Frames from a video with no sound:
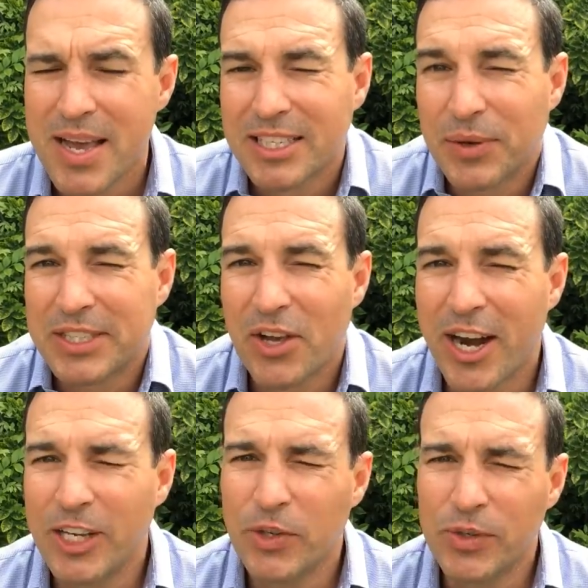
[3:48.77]
So
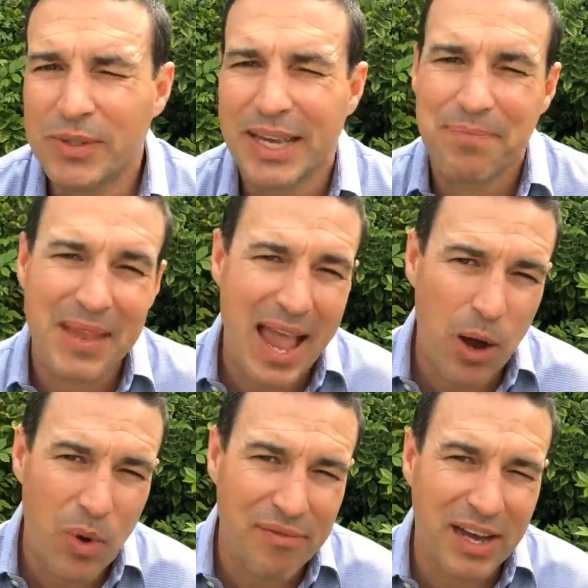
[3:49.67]
exciting news.
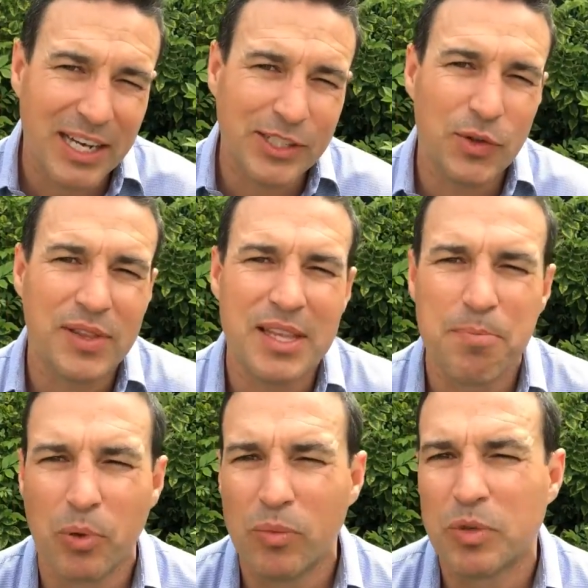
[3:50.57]
However, I do think
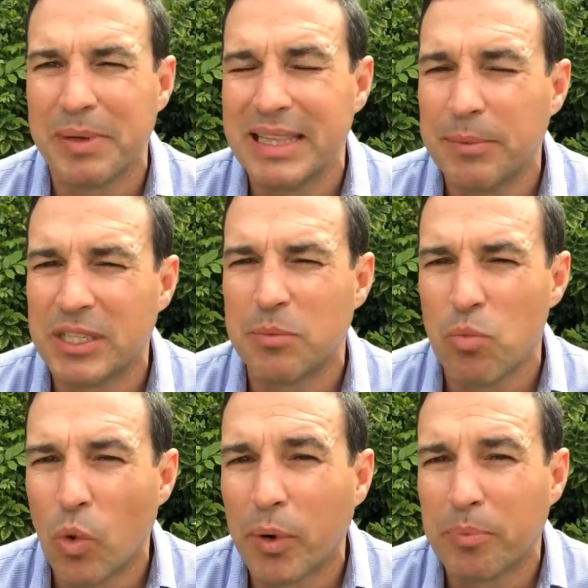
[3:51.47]
the booms will be limited
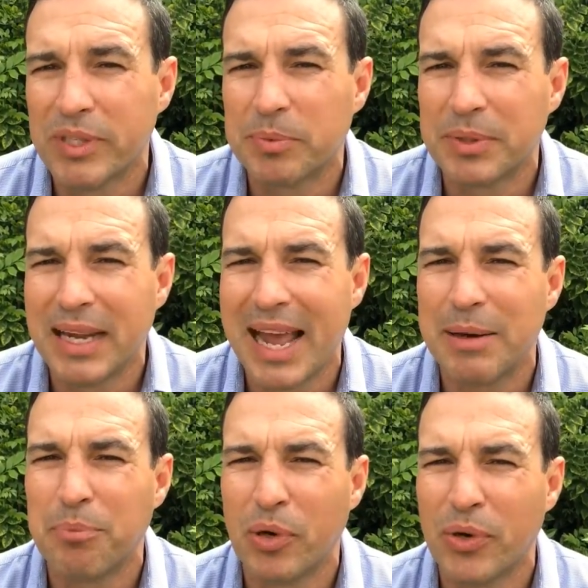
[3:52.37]
more to Brisbane
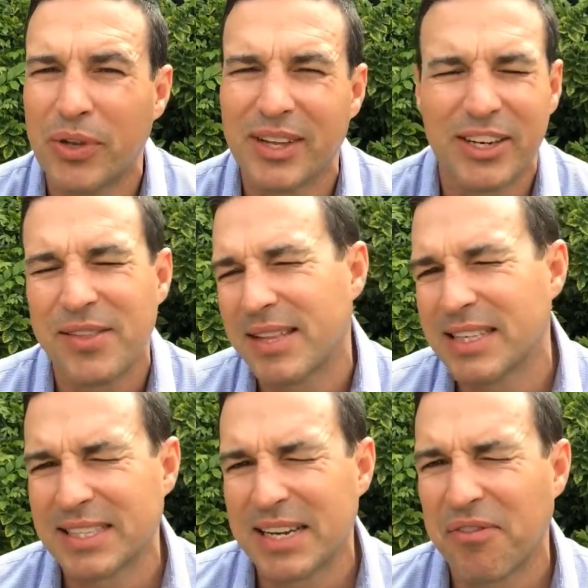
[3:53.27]
and Perth. I don't think
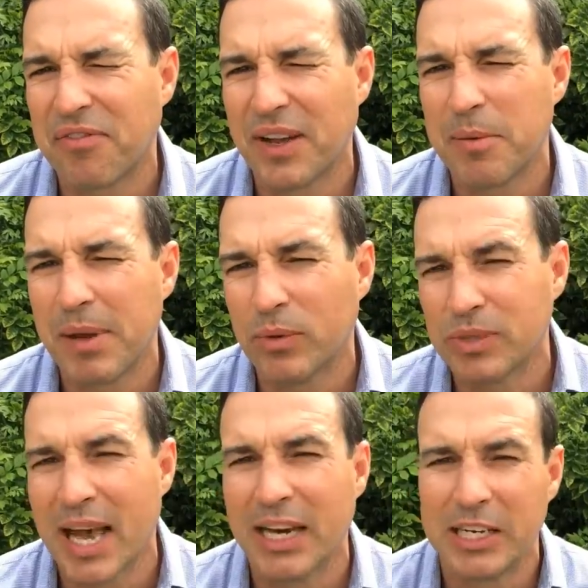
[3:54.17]
there's enough
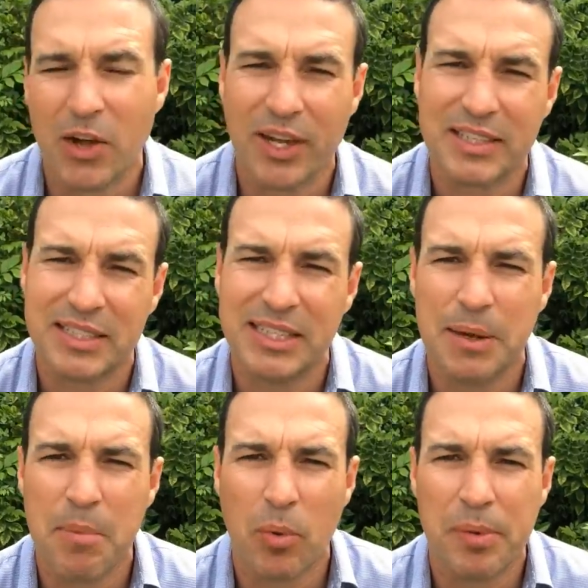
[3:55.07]
fundamentals underlying the Sydney
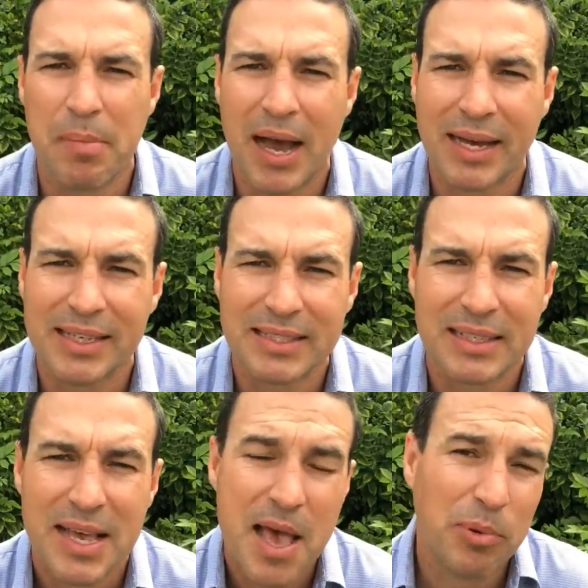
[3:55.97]
and Melbourne markets.
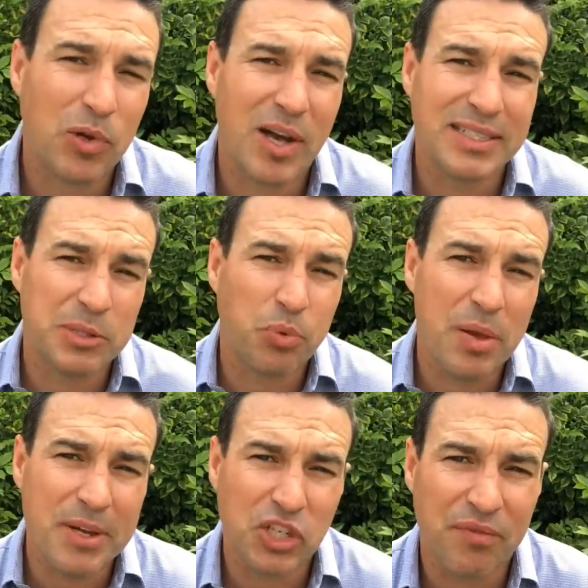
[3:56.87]
But look guys, that's
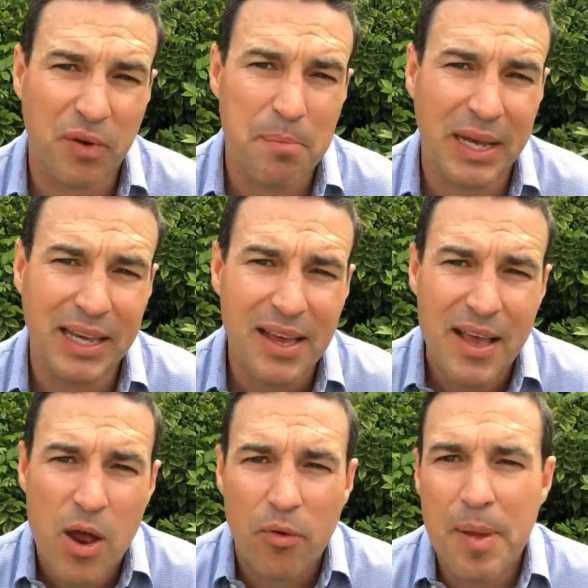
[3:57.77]
pretty much it from me.
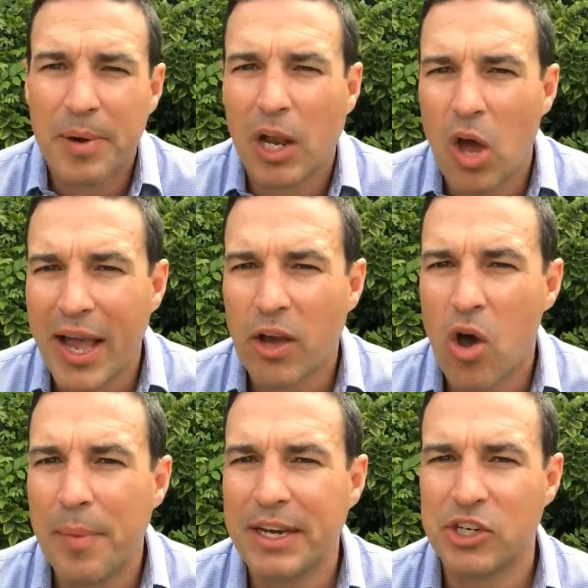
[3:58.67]
Remember to like,
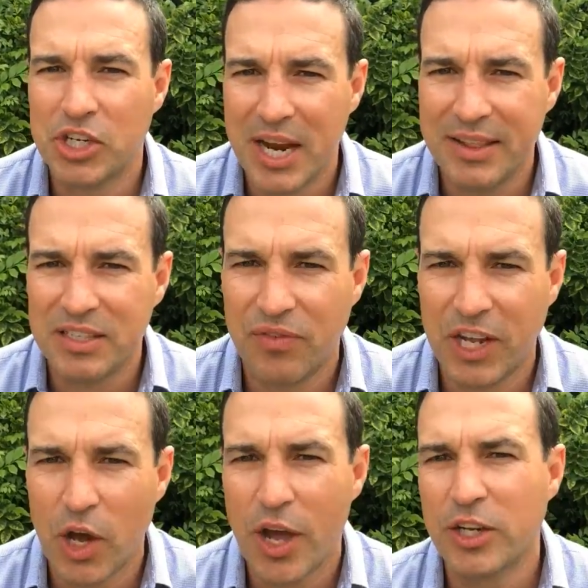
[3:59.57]
comment and share
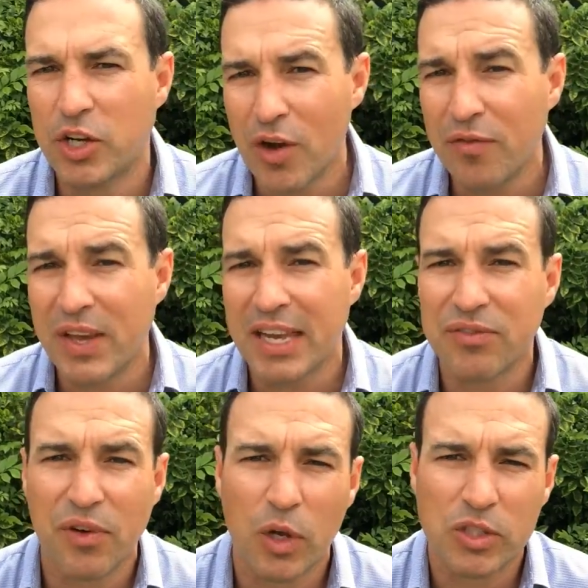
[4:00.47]
video, and don't forget
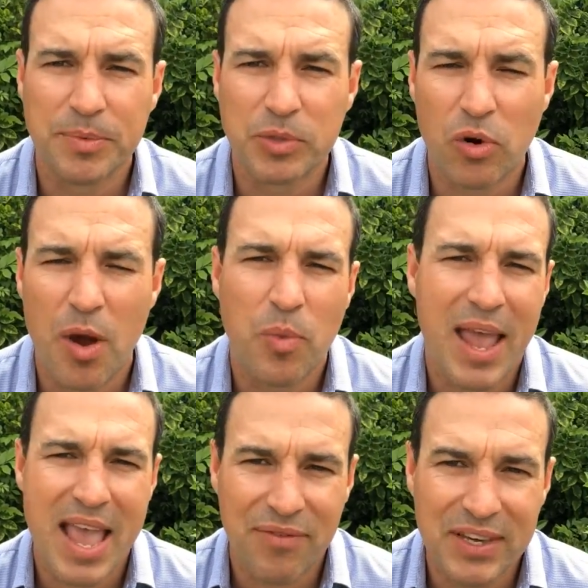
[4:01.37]
to follow or subscribe
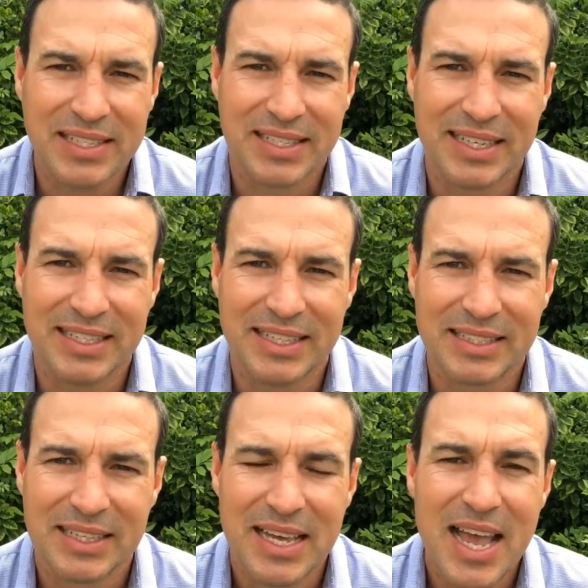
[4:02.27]
wherever you're seeing
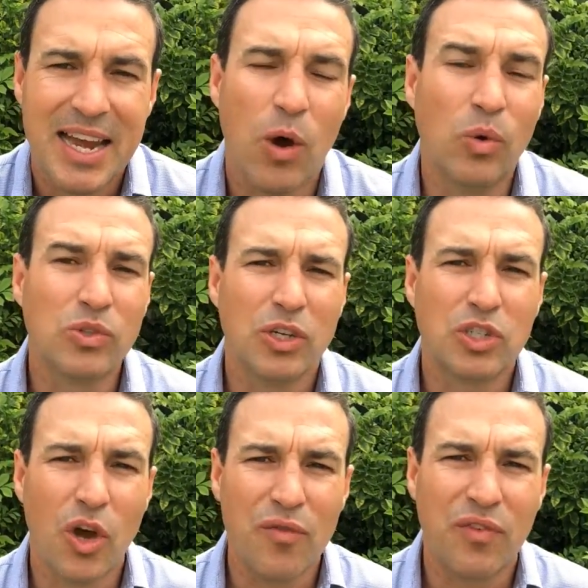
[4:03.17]
this. Now also
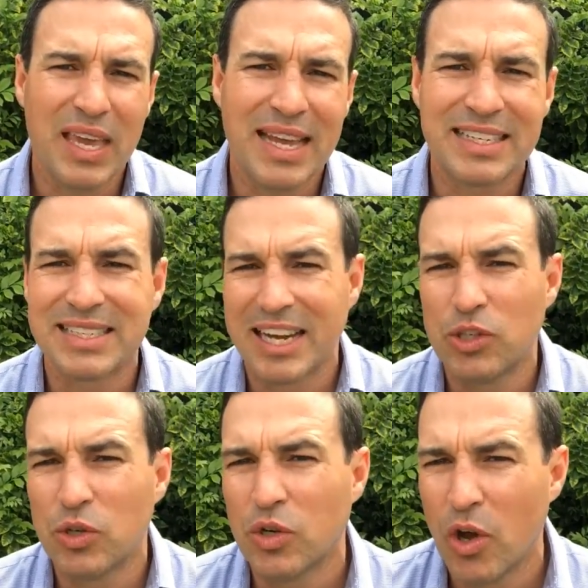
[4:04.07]
don't forget to stay
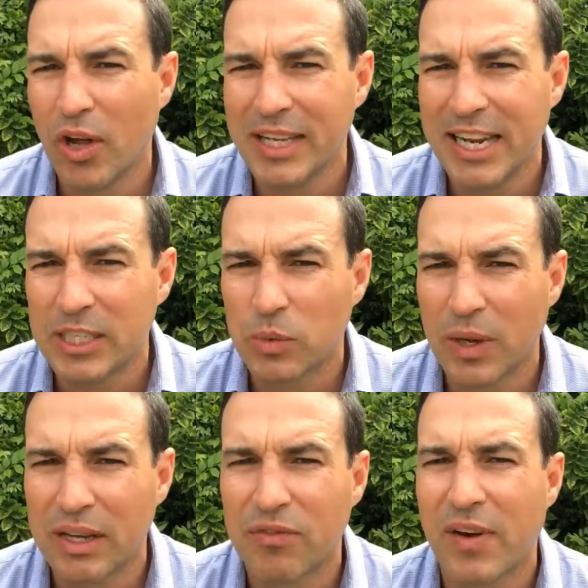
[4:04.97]
tuned early next
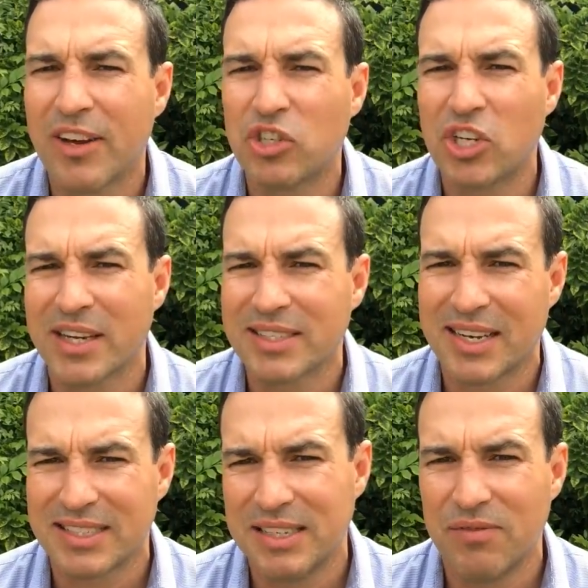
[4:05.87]
week for our Just
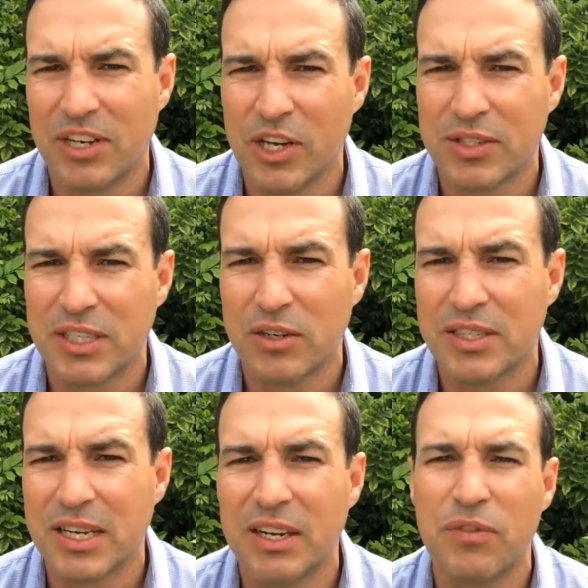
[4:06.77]
Ask Tim video
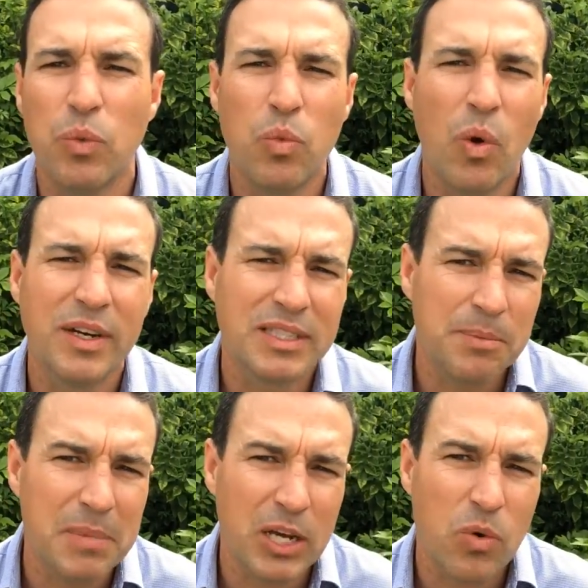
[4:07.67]
series, and if you want to
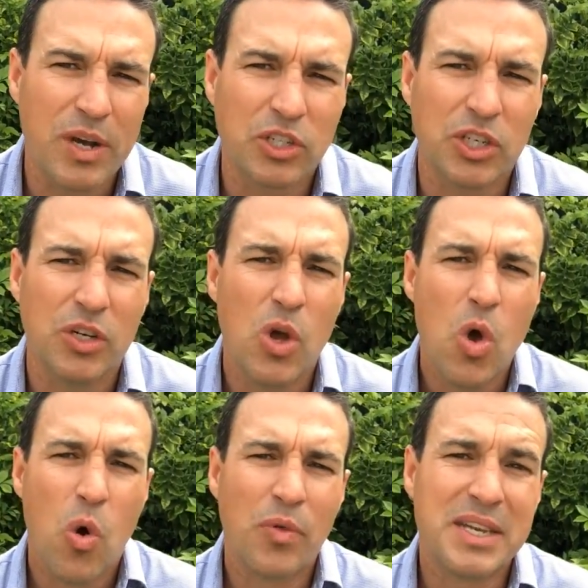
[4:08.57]
submit a question
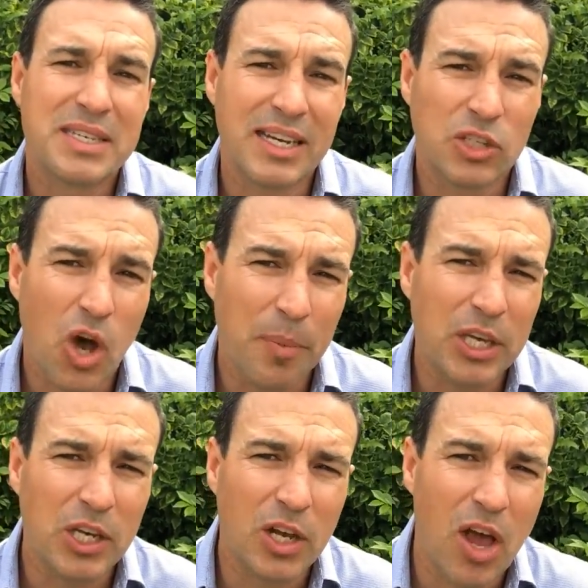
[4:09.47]
or there's a
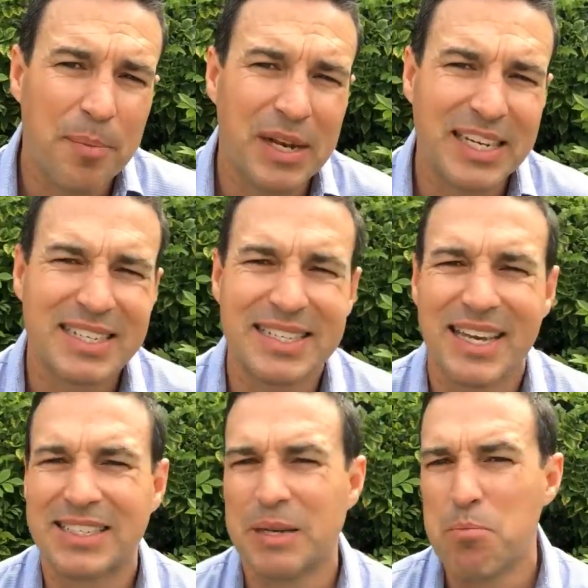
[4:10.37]
topic you'd like me to
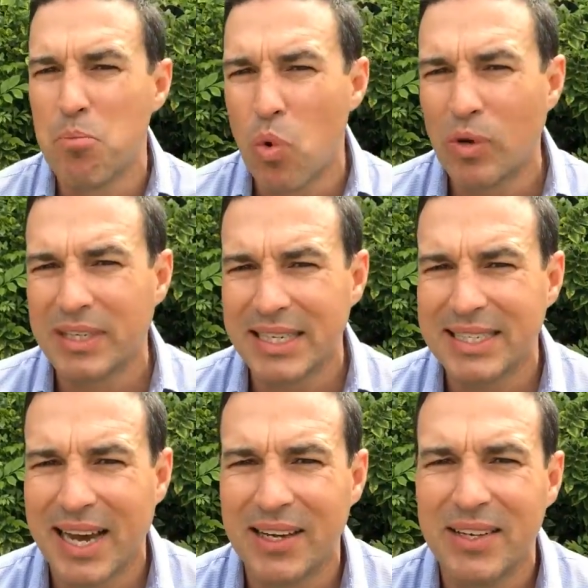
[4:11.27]
discuss in more
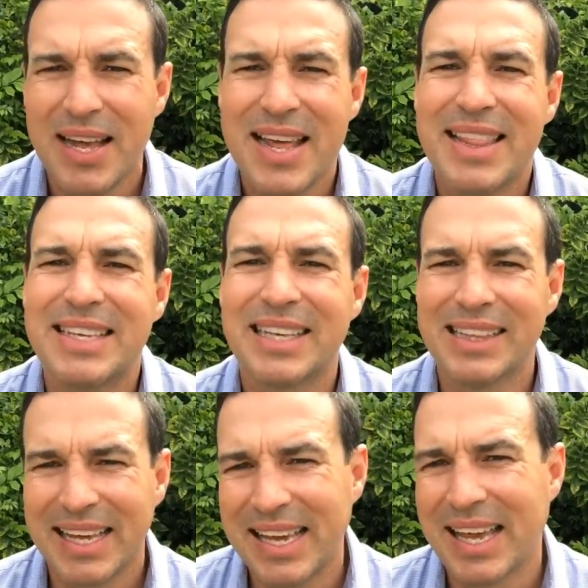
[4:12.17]
detail, there's a
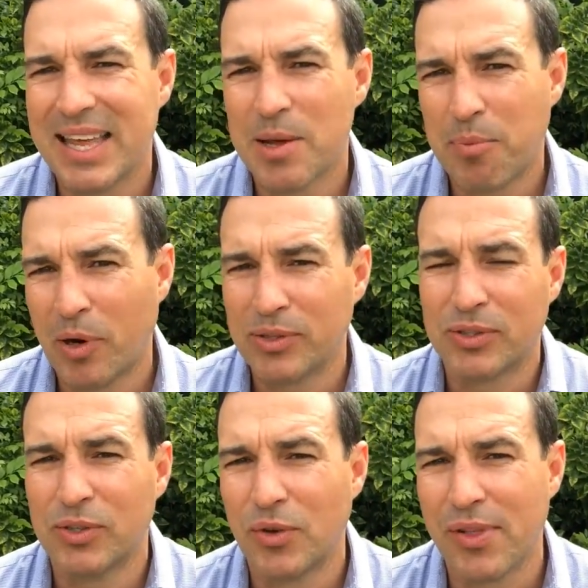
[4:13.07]
link in the
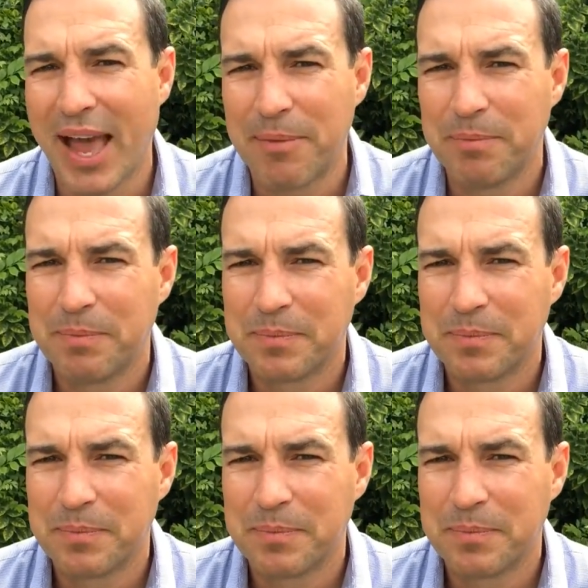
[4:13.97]
post to do that.